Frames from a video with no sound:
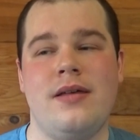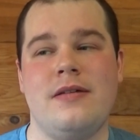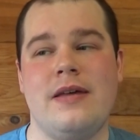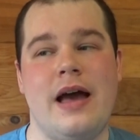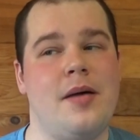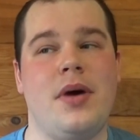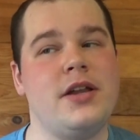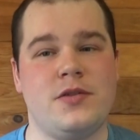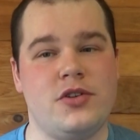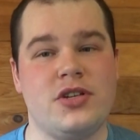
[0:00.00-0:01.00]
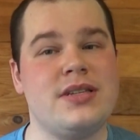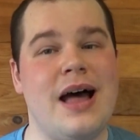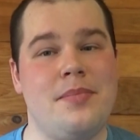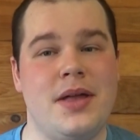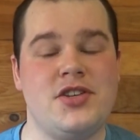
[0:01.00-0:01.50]
yeah, might as well just
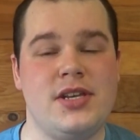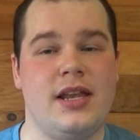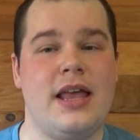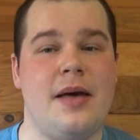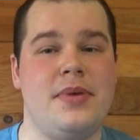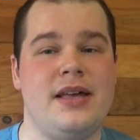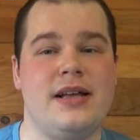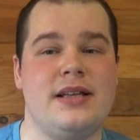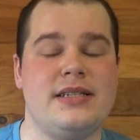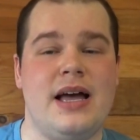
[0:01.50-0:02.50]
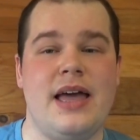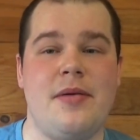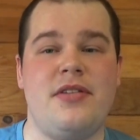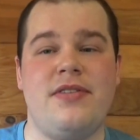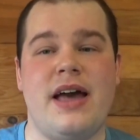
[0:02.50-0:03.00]
stop mentioning that because I
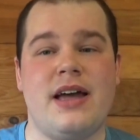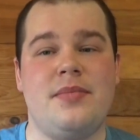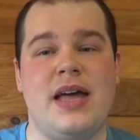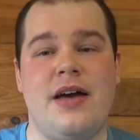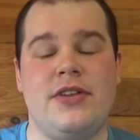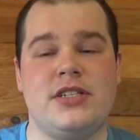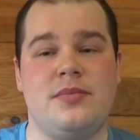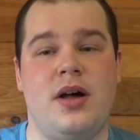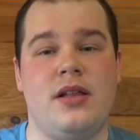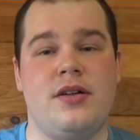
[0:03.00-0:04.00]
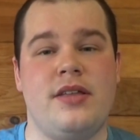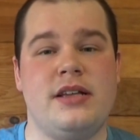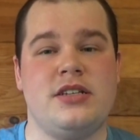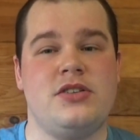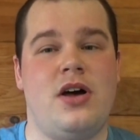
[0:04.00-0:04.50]
am in fact going to be having some other
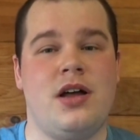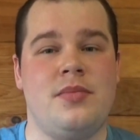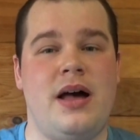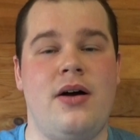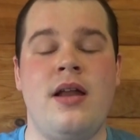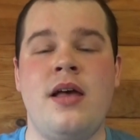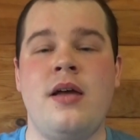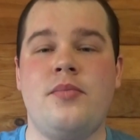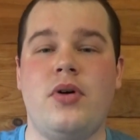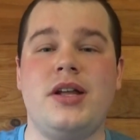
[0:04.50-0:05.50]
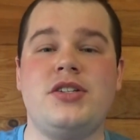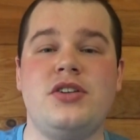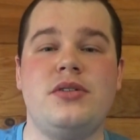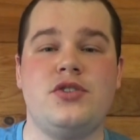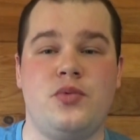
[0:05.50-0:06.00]
things to talk about pretty
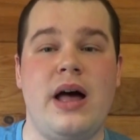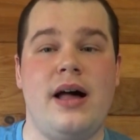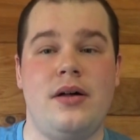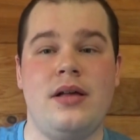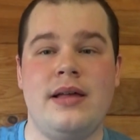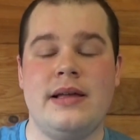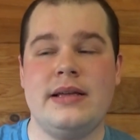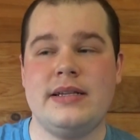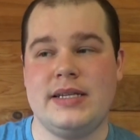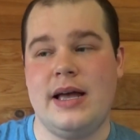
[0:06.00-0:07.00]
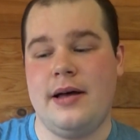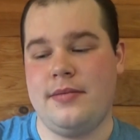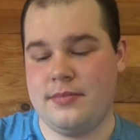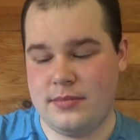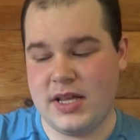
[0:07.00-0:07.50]
soon as well. So
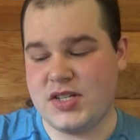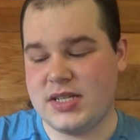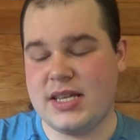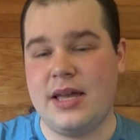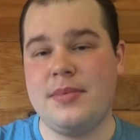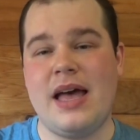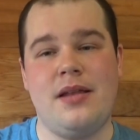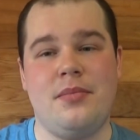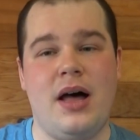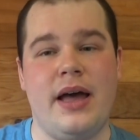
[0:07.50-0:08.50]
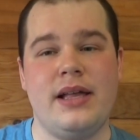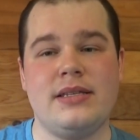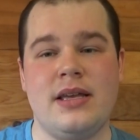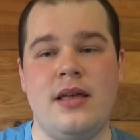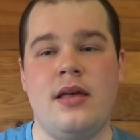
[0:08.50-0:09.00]
let's just keep that in
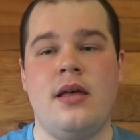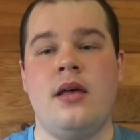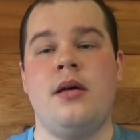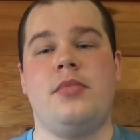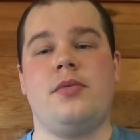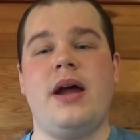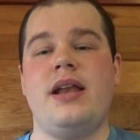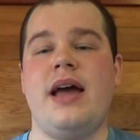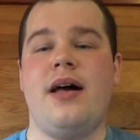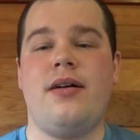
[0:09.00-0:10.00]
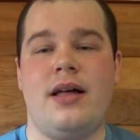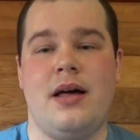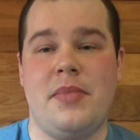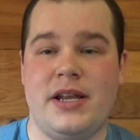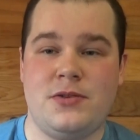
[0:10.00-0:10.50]
mind. But right now, I
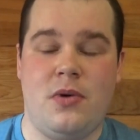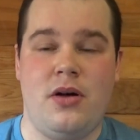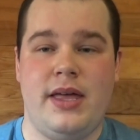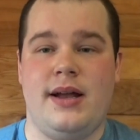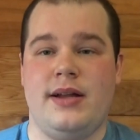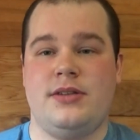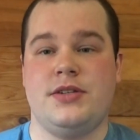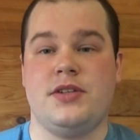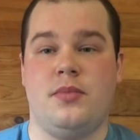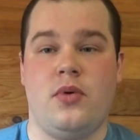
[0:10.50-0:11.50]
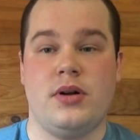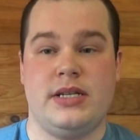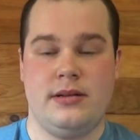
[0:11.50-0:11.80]
might as well get on to some more